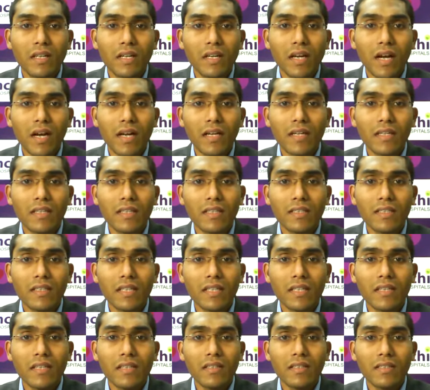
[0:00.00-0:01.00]
and there
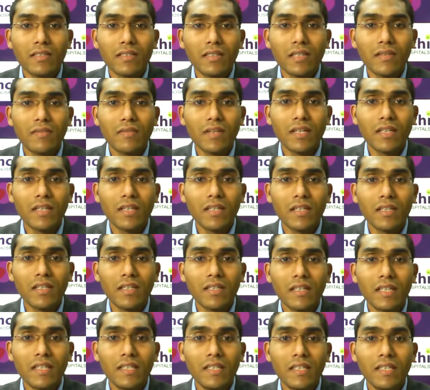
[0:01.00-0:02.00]
are several
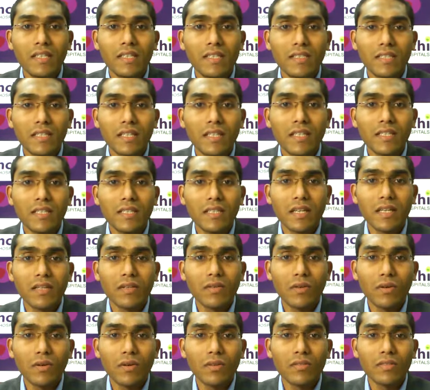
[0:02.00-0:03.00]
kidney diseases can
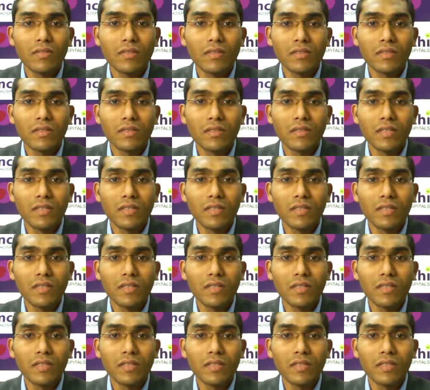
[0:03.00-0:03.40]
cause